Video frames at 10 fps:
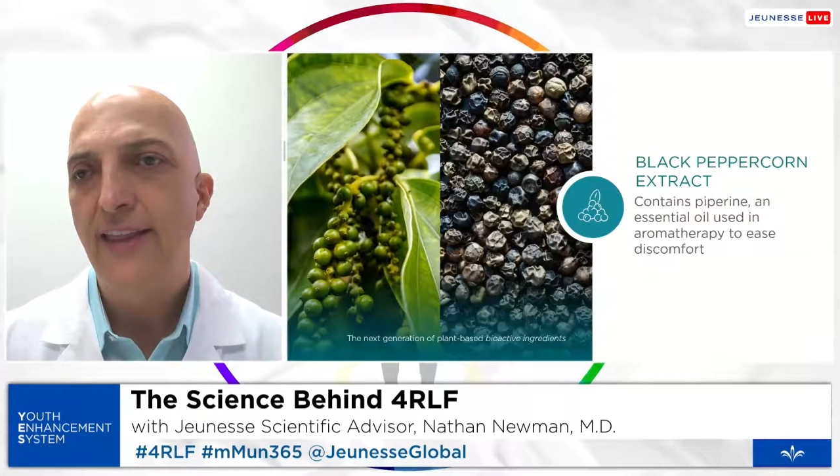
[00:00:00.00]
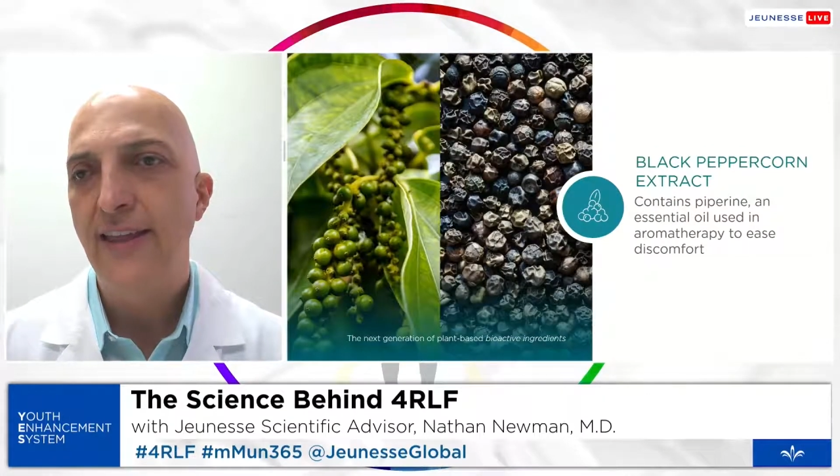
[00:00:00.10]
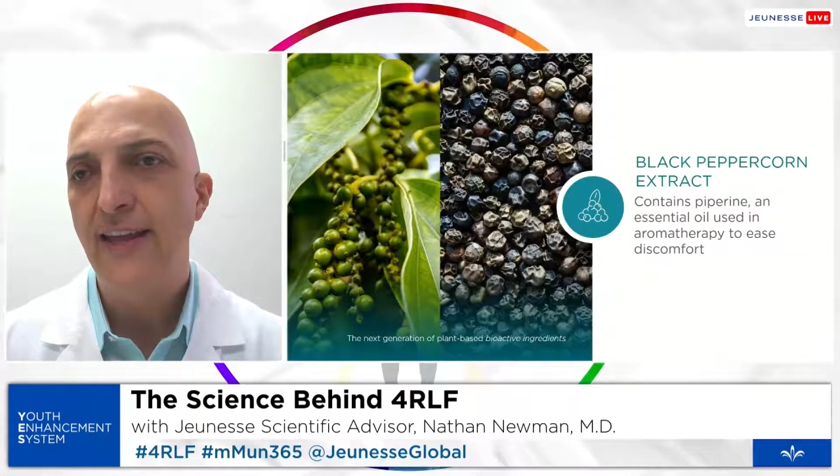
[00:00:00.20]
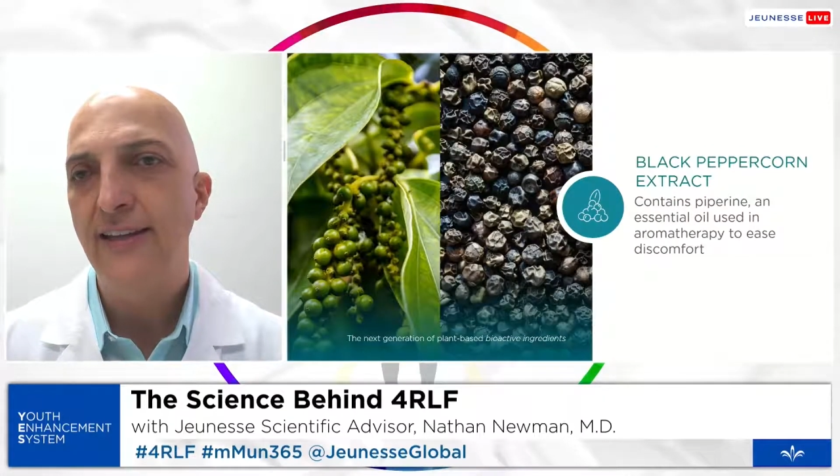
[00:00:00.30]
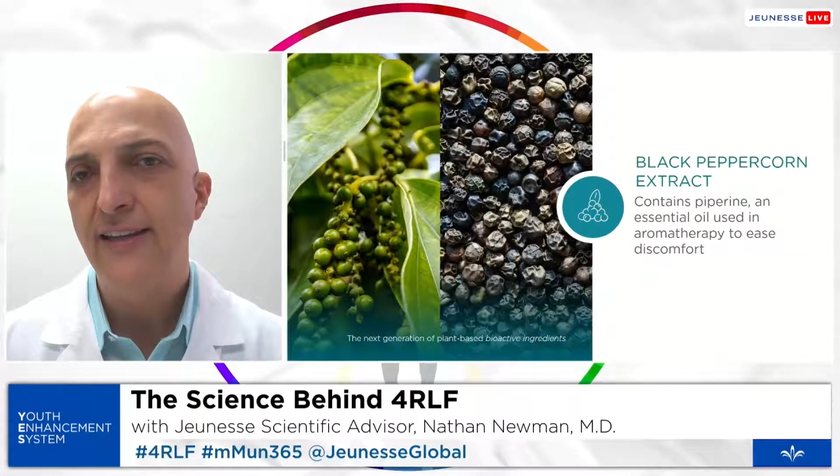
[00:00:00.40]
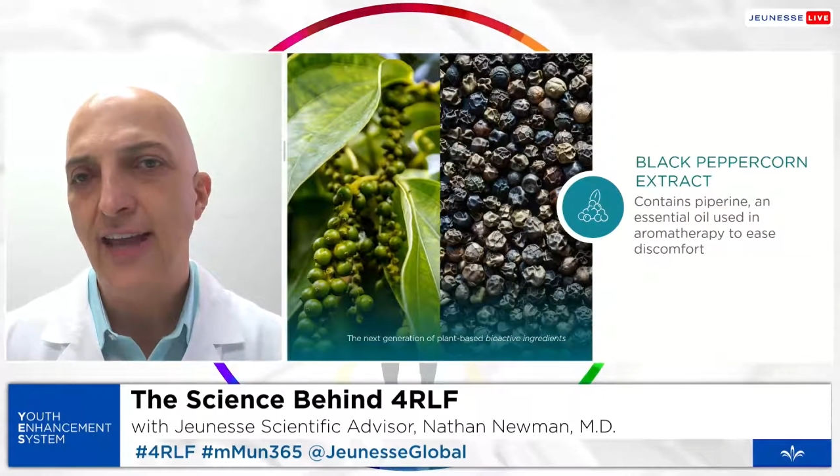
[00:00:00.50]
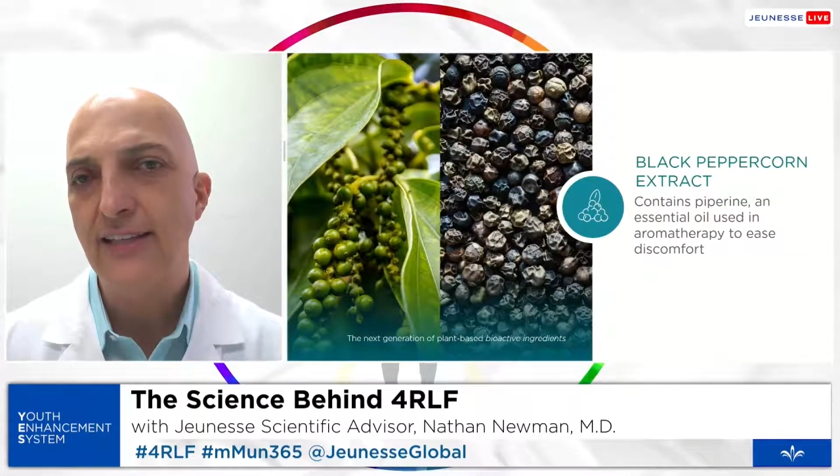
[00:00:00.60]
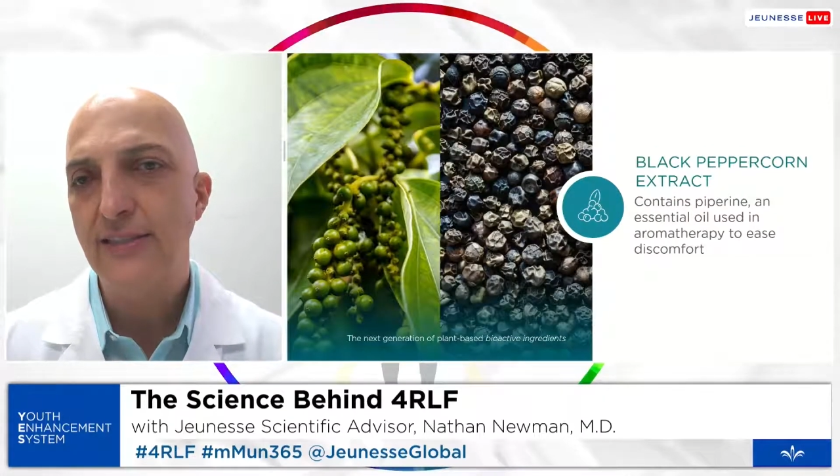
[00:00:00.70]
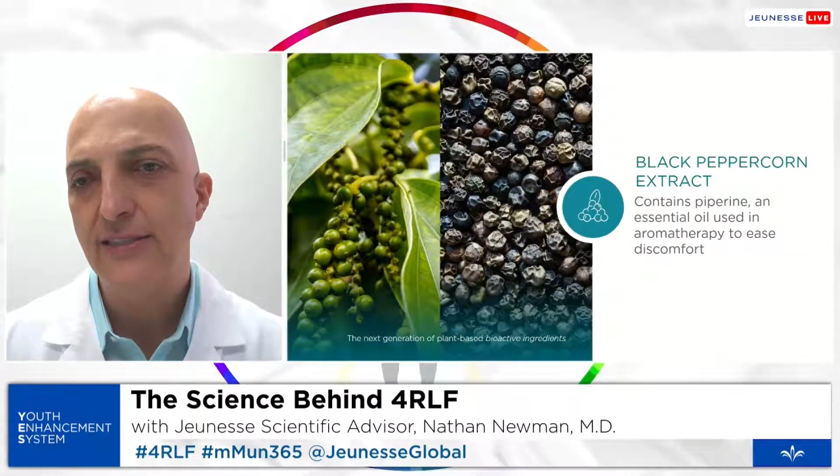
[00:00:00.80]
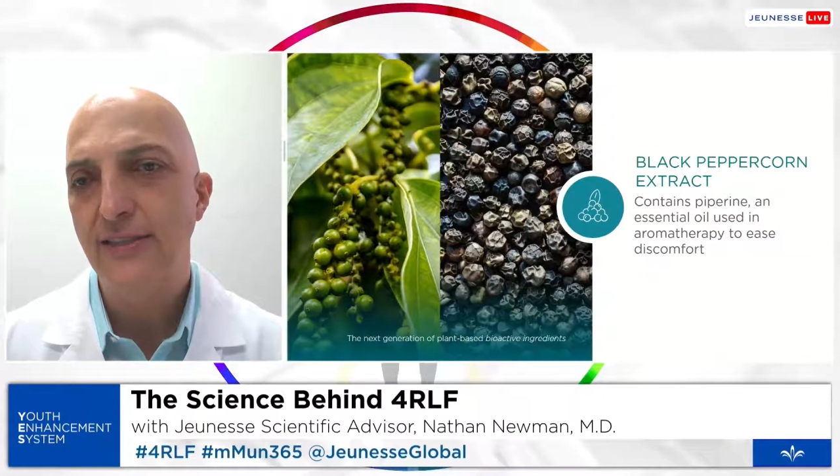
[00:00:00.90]
And then the
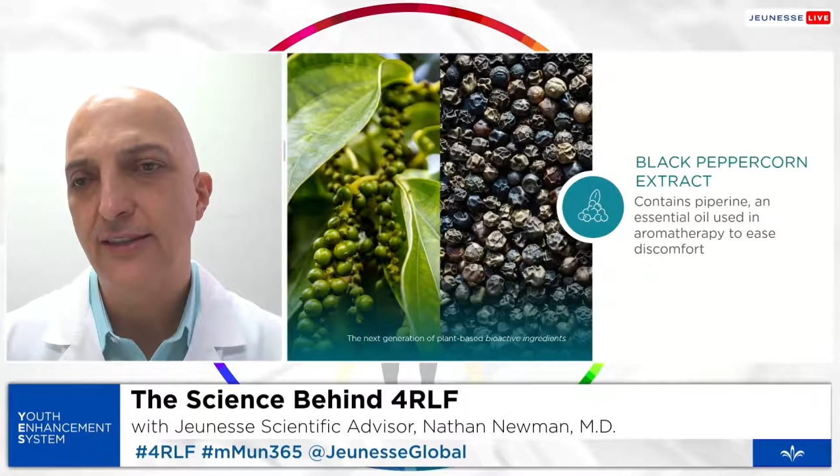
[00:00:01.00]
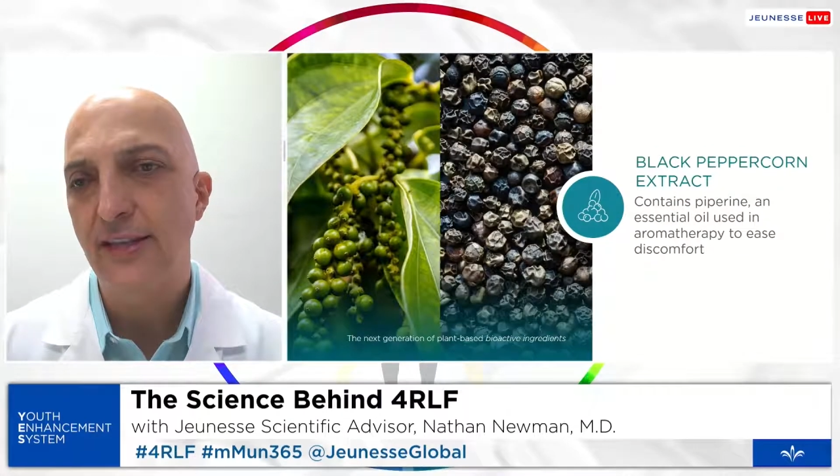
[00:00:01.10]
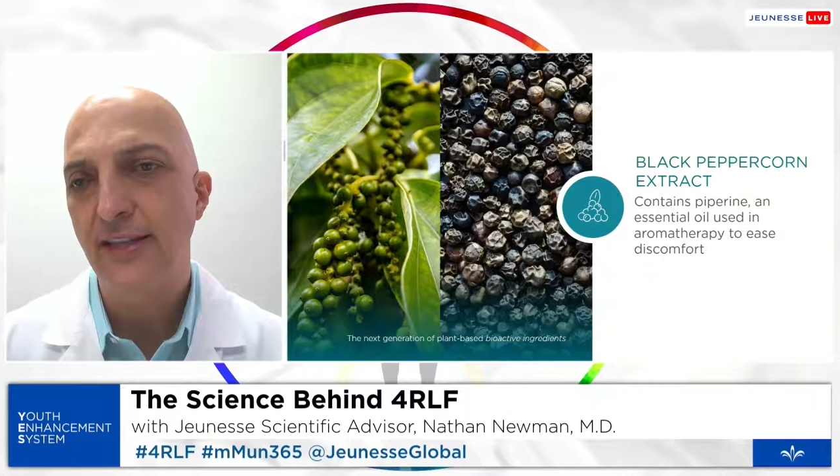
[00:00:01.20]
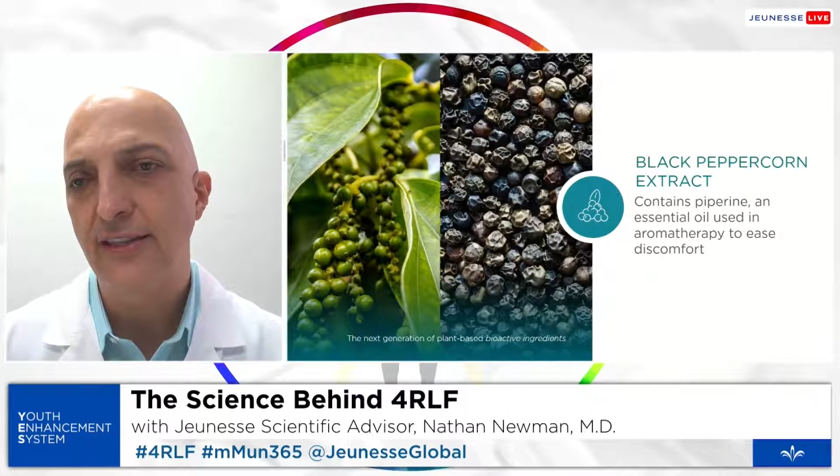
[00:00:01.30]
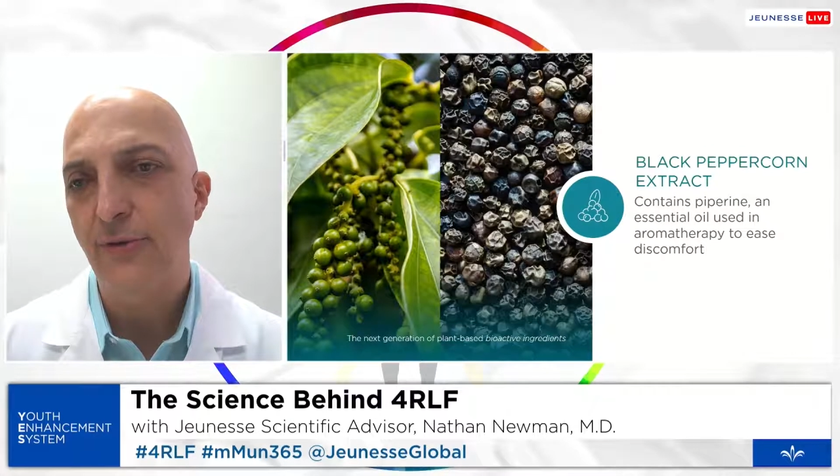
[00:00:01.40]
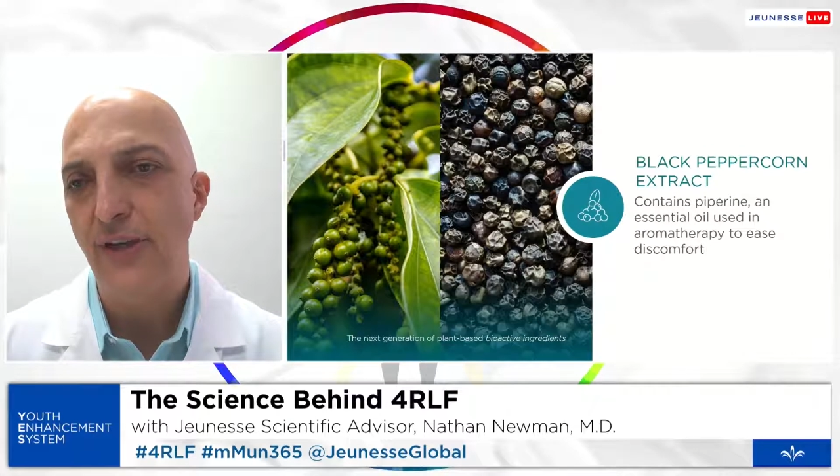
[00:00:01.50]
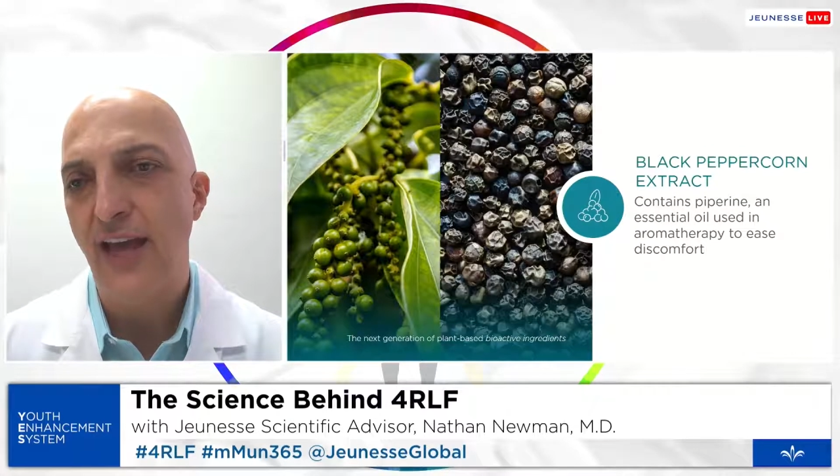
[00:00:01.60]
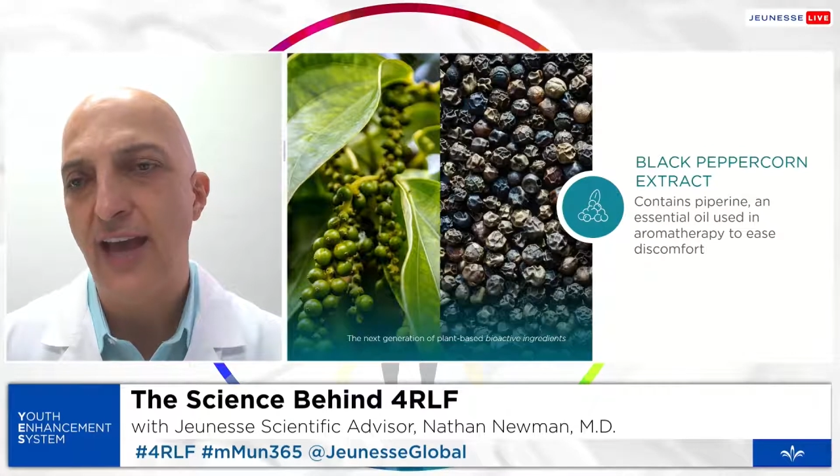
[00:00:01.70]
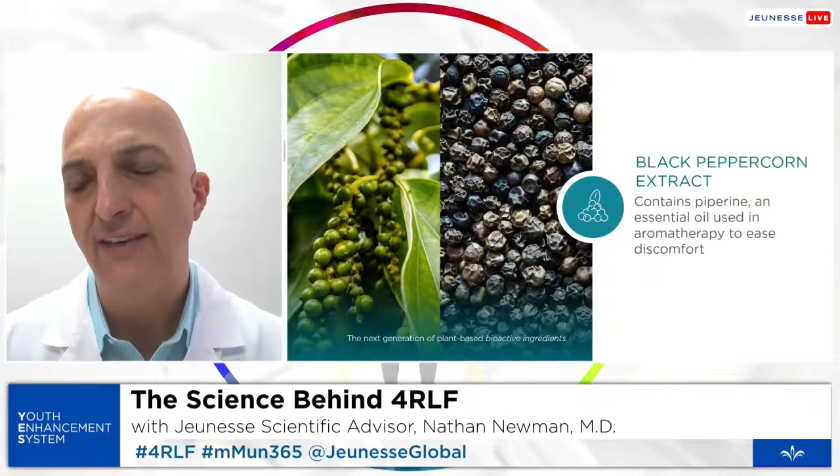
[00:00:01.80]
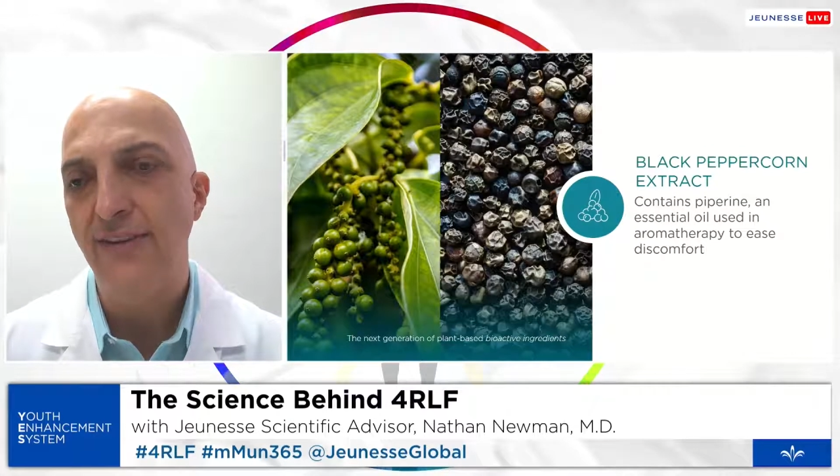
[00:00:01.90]
next thing that we
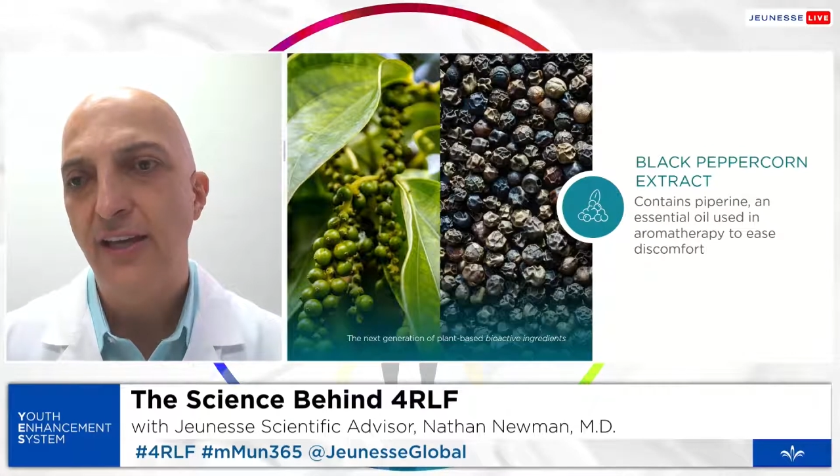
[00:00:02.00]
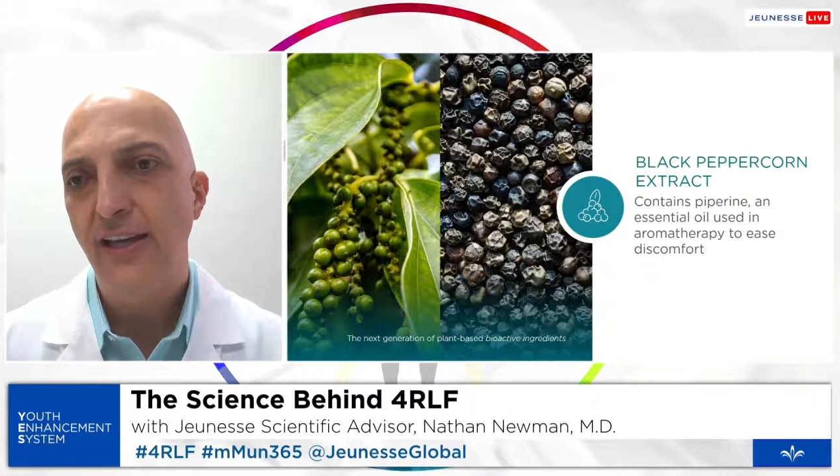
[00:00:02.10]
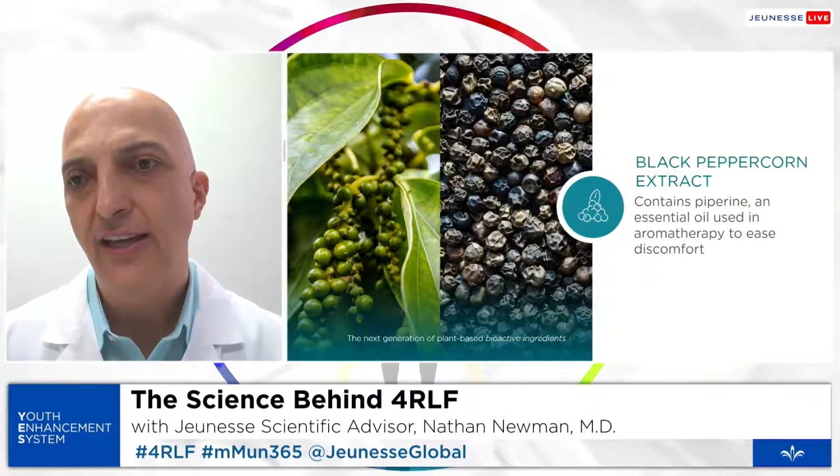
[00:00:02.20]
have